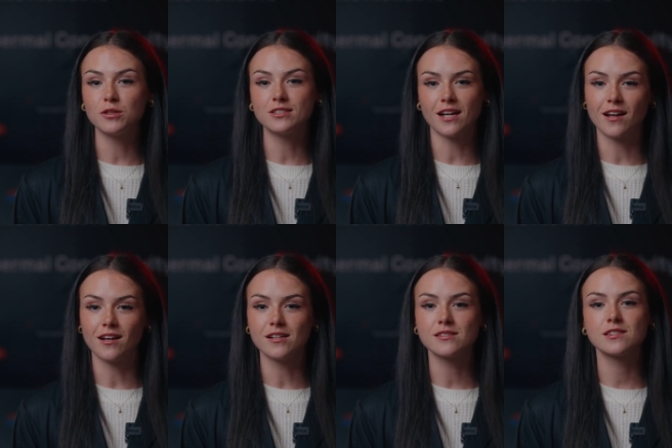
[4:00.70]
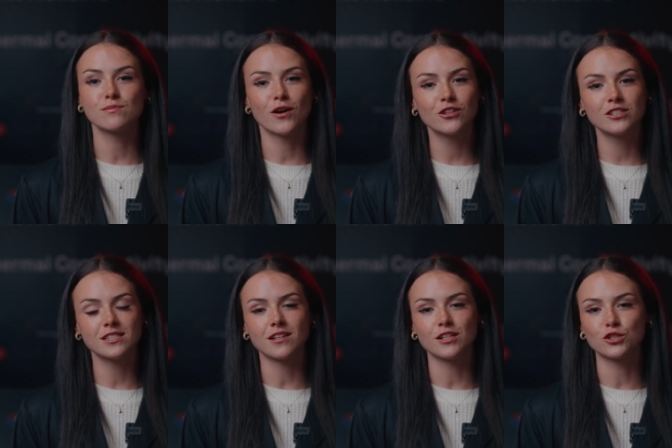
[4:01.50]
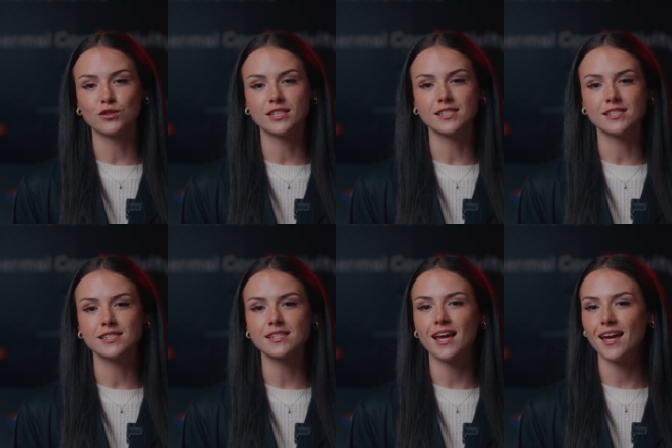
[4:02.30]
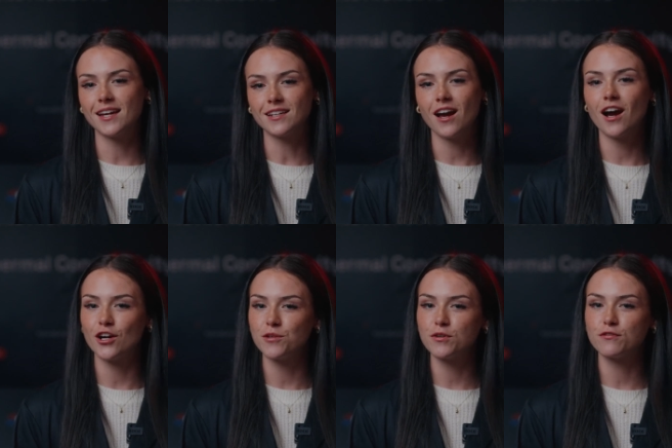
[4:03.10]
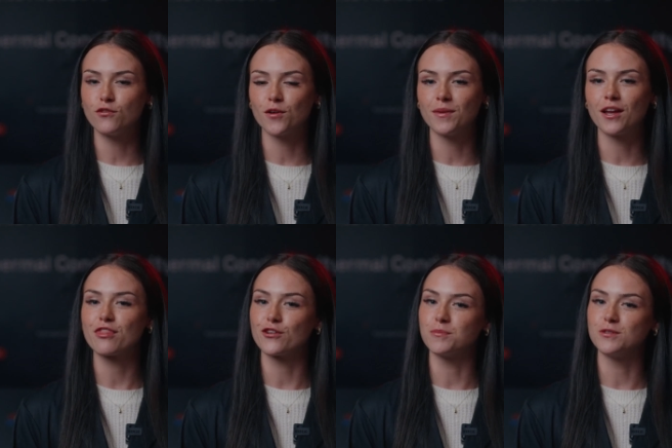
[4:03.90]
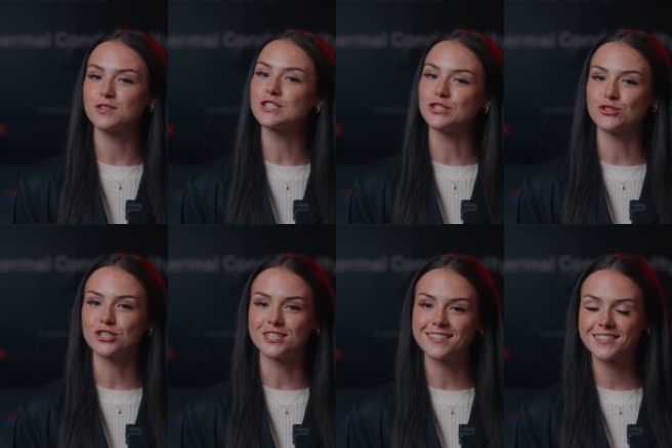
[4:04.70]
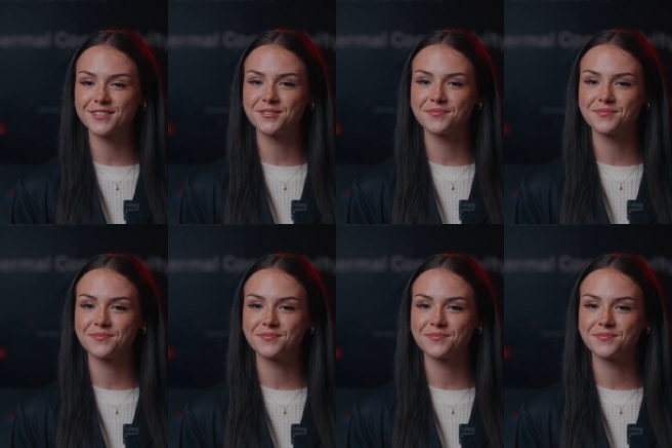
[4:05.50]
data, smarter design choices, and higher performing thermal solutions.